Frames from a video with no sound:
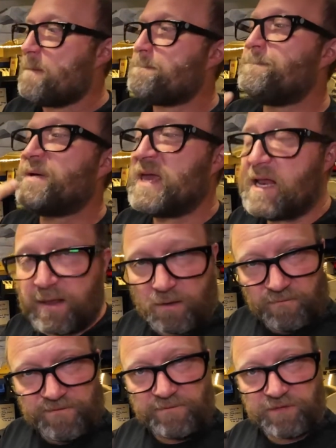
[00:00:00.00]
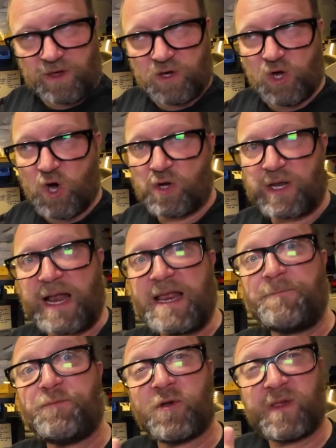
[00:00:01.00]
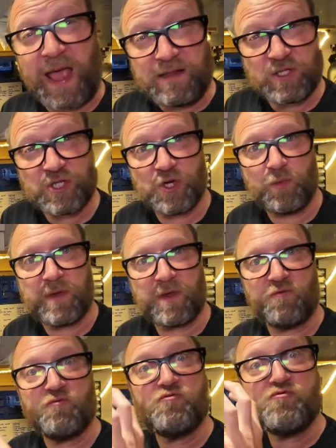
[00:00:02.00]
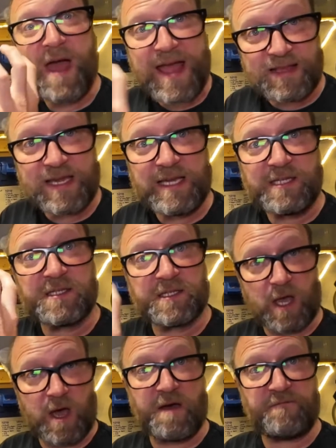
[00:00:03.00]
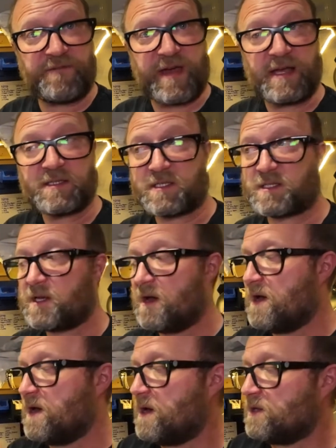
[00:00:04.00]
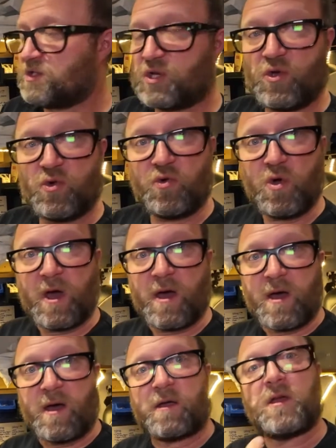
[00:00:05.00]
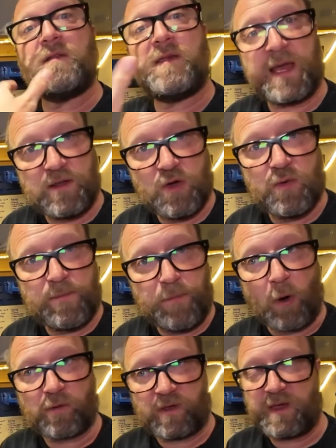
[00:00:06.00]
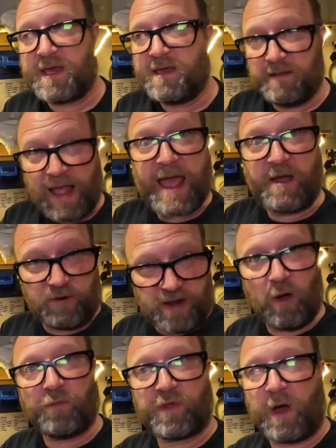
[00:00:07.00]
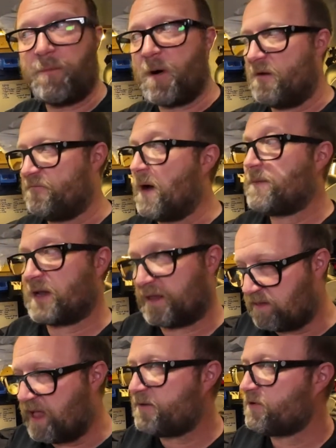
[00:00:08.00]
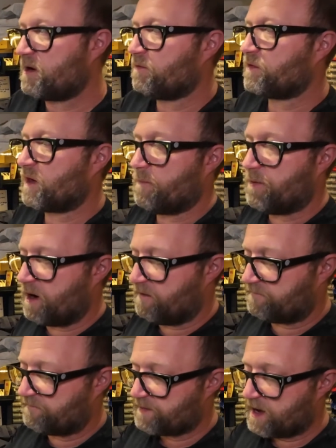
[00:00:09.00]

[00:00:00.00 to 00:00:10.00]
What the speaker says: peel it off after cured, and it presents you with a ready surface to continue epoxy layering on top of, fiberglass layering on top of.